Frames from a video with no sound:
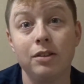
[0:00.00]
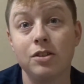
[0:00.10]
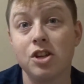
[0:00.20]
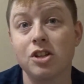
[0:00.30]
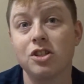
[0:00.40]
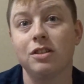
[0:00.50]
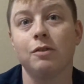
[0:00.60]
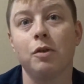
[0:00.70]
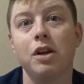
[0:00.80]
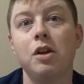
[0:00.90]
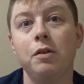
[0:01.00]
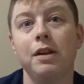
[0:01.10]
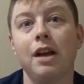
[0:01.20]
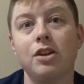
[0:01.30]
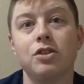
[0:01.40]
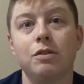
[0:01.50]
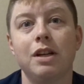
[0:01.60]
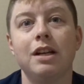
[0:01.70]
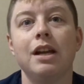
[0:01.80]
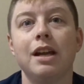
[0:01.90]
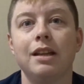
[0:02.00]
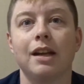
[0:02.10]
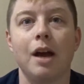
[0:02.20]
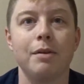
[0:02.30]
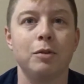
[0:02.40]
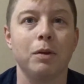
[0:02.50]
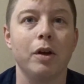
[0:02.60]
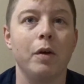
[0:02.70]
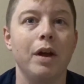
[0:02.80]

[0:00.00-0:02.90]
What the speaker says: suggestions of what you think I should read in the comments below,